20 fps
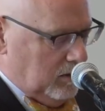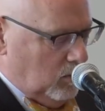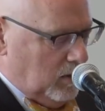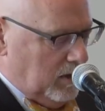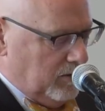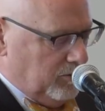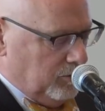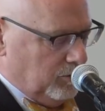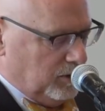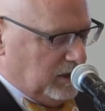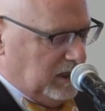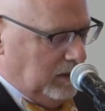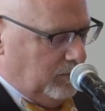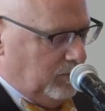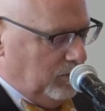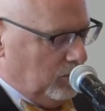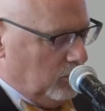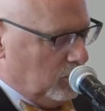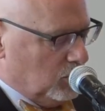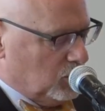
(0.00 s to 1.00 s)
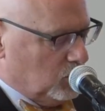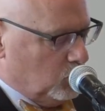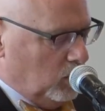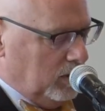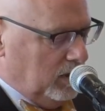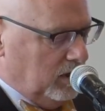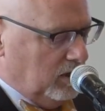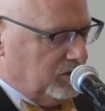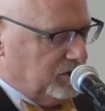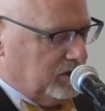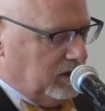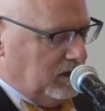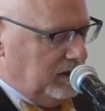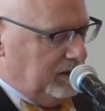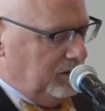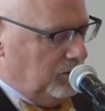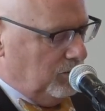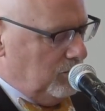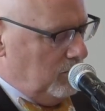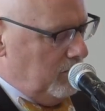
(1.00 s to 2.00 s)
Whether keeping our swales
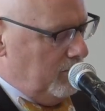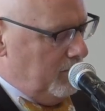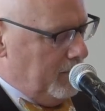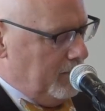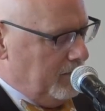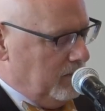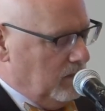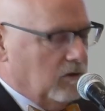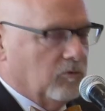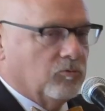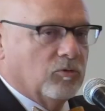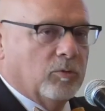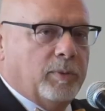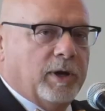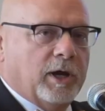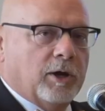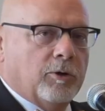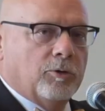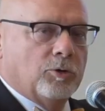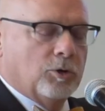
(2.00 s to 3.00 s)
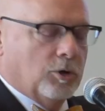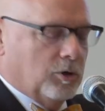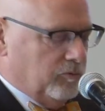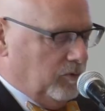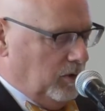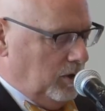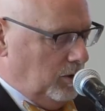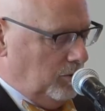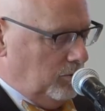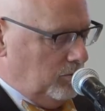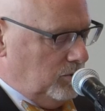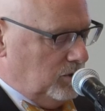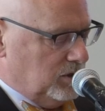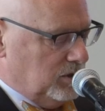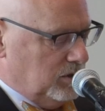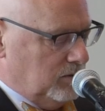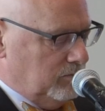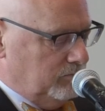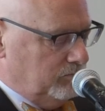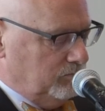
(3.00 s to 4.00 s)
clear, repairing our
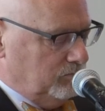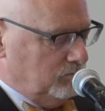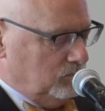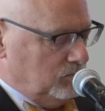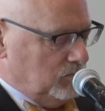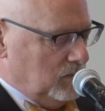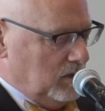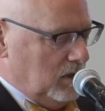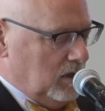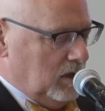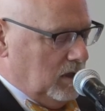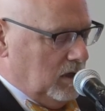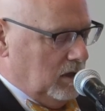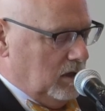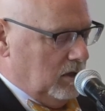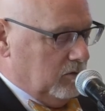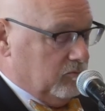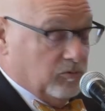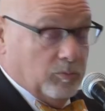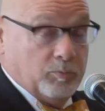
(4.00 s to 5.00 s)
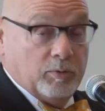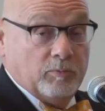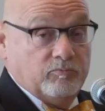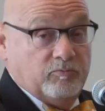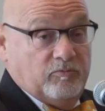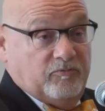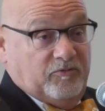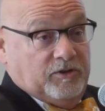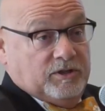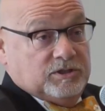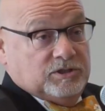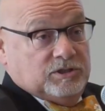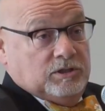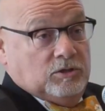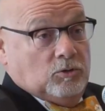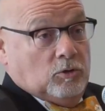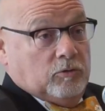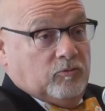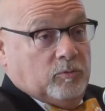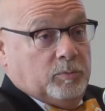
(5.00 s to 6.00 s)
roads,
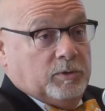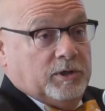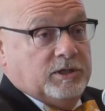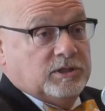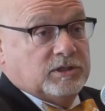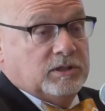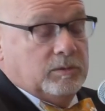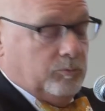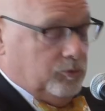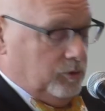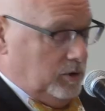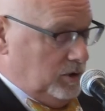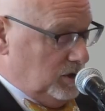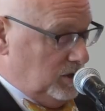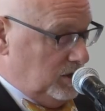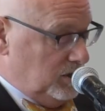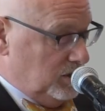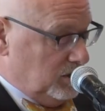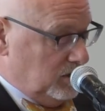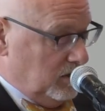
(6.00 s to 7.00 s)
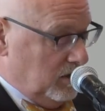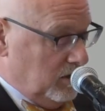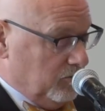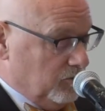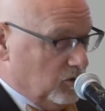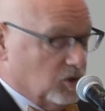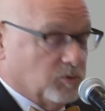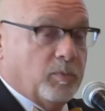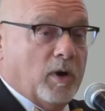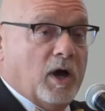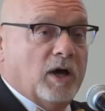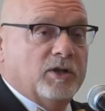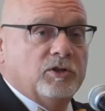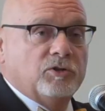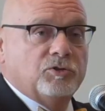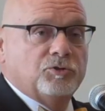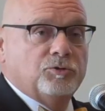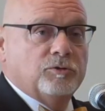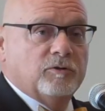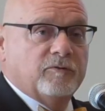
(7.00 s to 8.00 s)
fixing or replacing bridges,
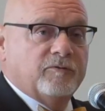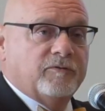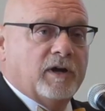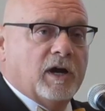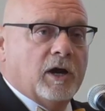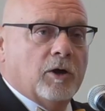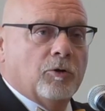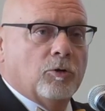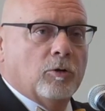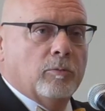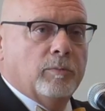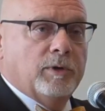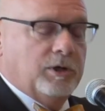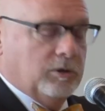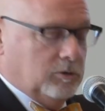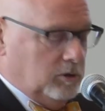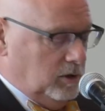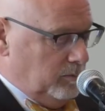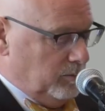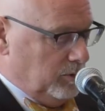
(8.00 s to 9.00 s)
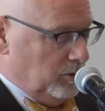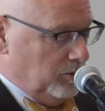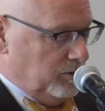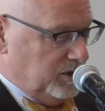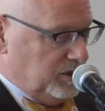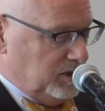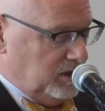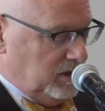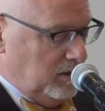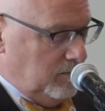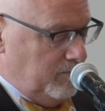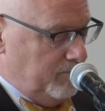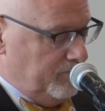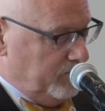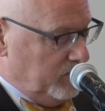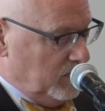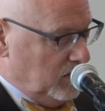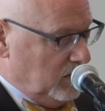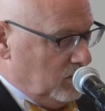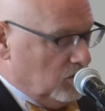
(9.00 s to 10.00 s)
responding to a fire or medical emergency,
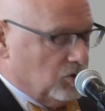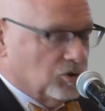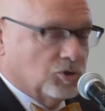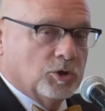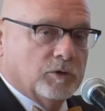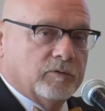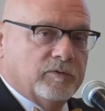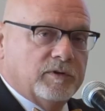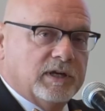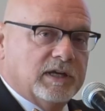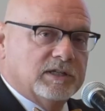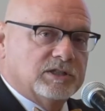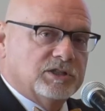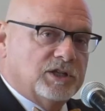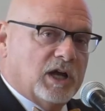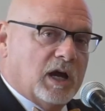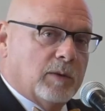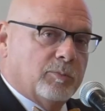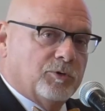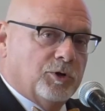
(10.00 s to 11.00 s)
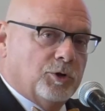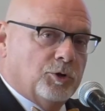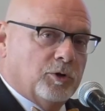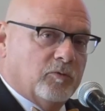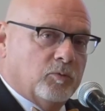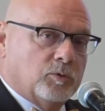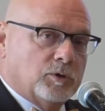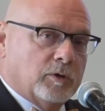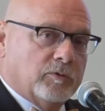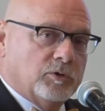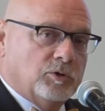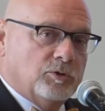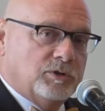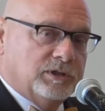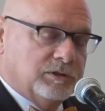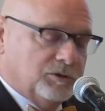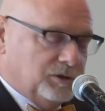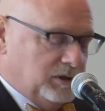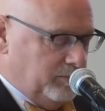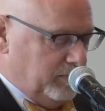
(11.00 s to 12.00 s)
serving as an operator of one of our
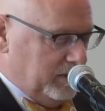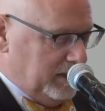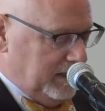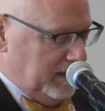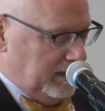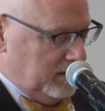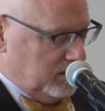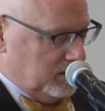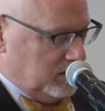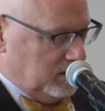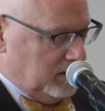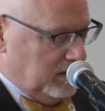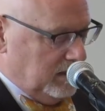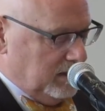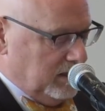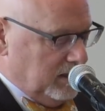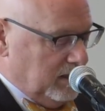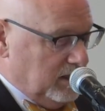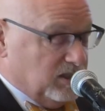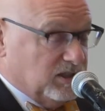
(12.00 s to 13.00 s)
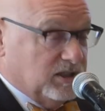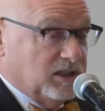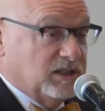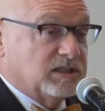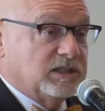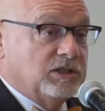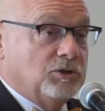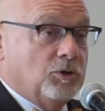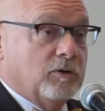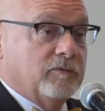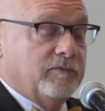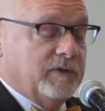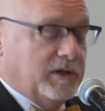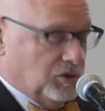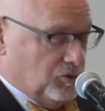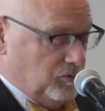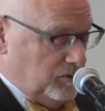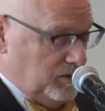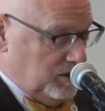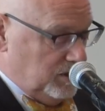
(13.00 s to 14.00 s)
utility plants, assisting our
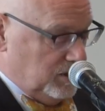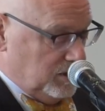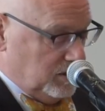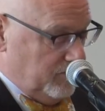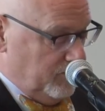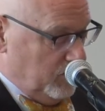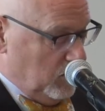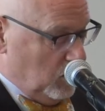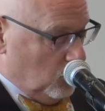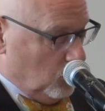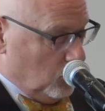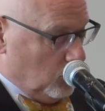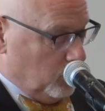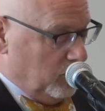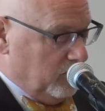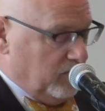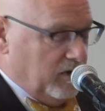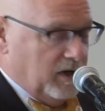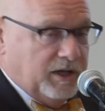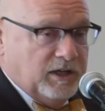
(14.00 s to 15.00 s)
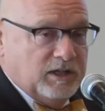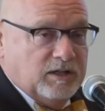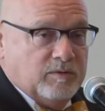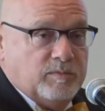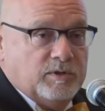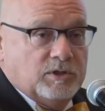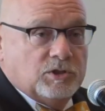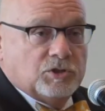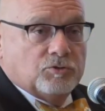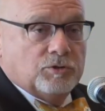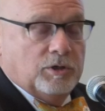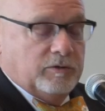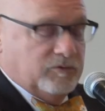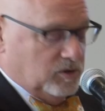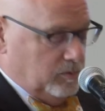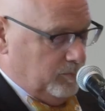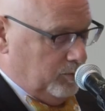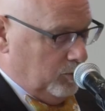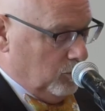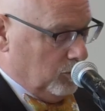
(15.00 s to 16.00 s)
veterans, or providing administrative
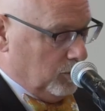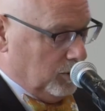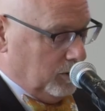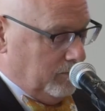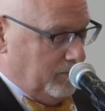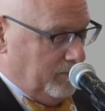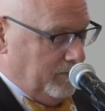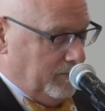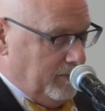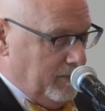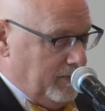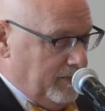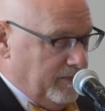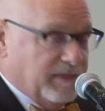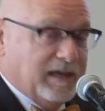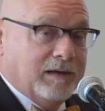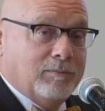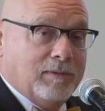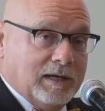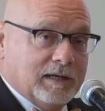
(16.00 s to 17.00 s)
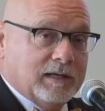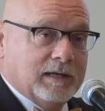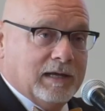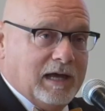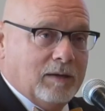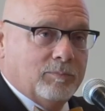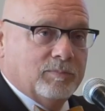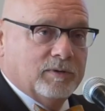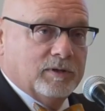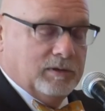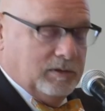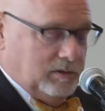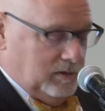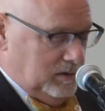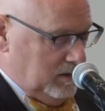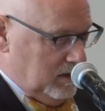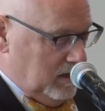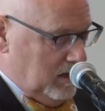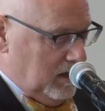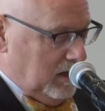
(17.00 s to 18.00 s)
support. They make it happen.
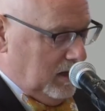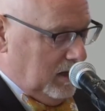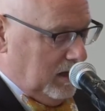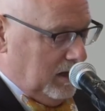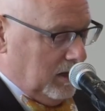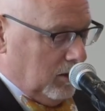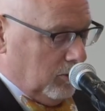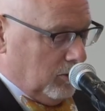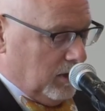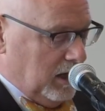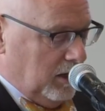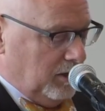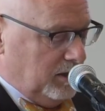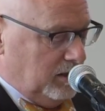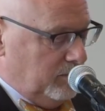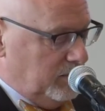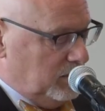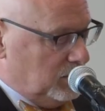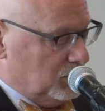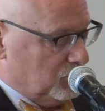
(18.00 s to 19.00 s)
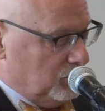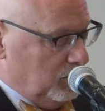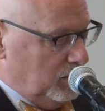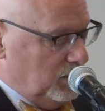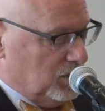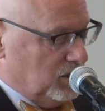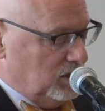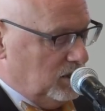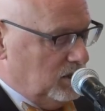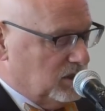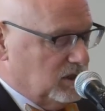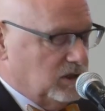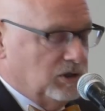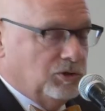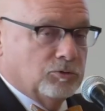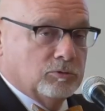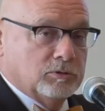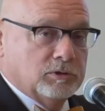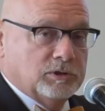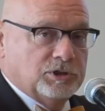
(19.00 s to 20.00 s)
And our county administration and
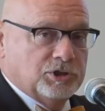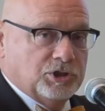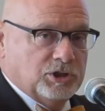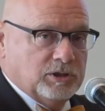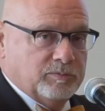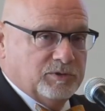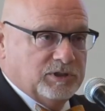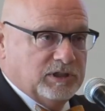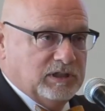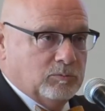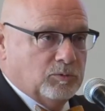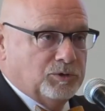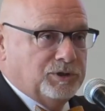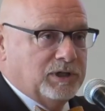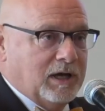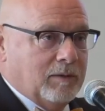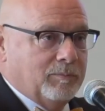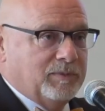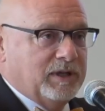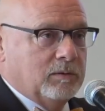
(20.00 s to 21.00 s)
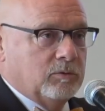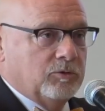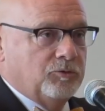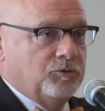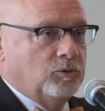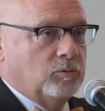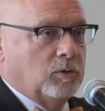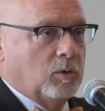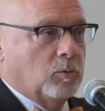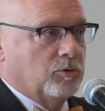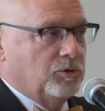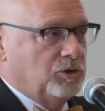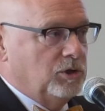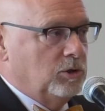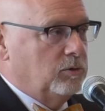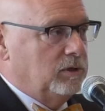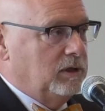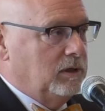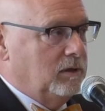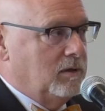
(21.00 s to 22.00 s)
senior leadership team would not be able to do what we're
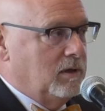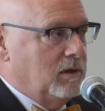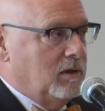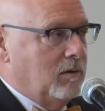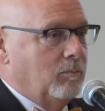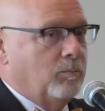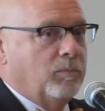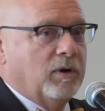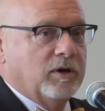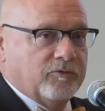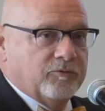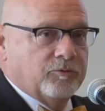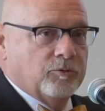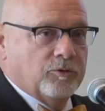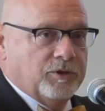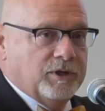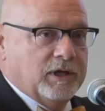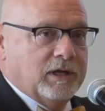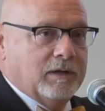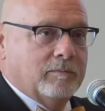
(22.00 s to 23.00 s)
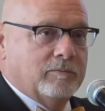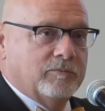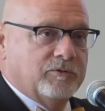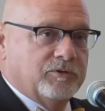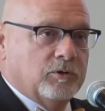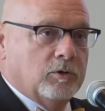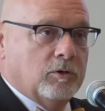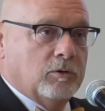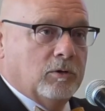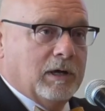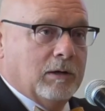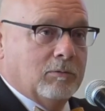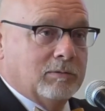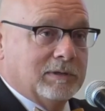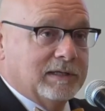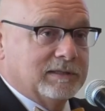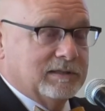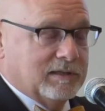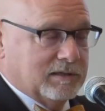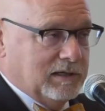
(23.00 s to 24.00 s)
doing but for them. So I would
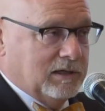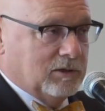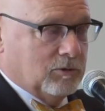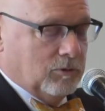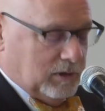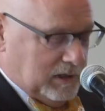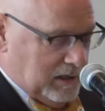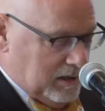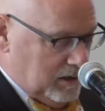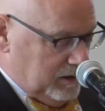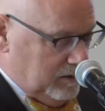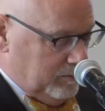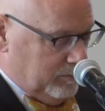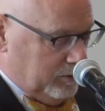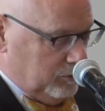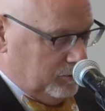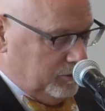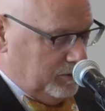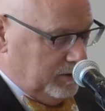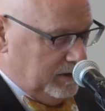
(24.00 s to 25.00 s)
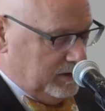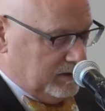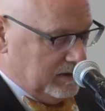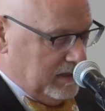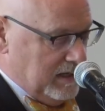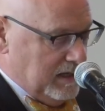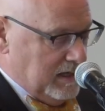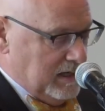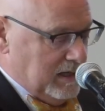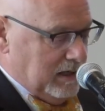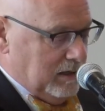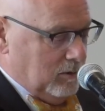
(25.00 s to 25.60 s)
like to thank our county employees.